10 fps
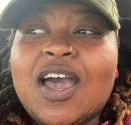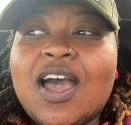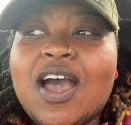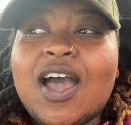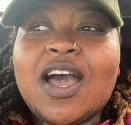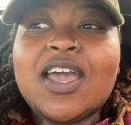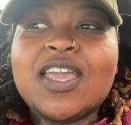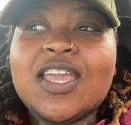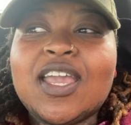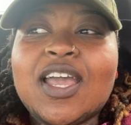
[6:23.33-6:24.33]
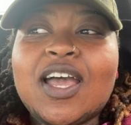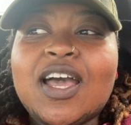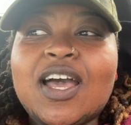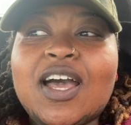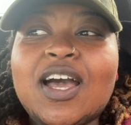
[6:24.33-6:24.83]

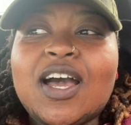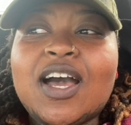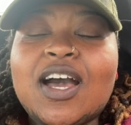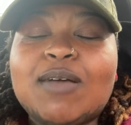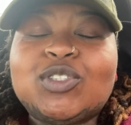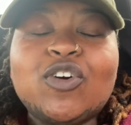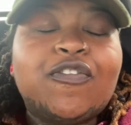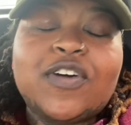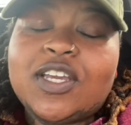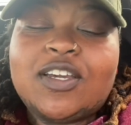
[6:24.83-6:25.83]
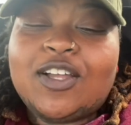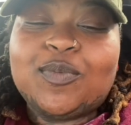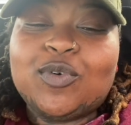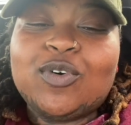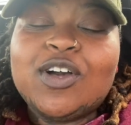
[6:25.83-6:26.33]
I'm so fucking
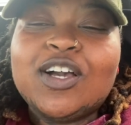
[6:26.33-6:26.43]
gullible.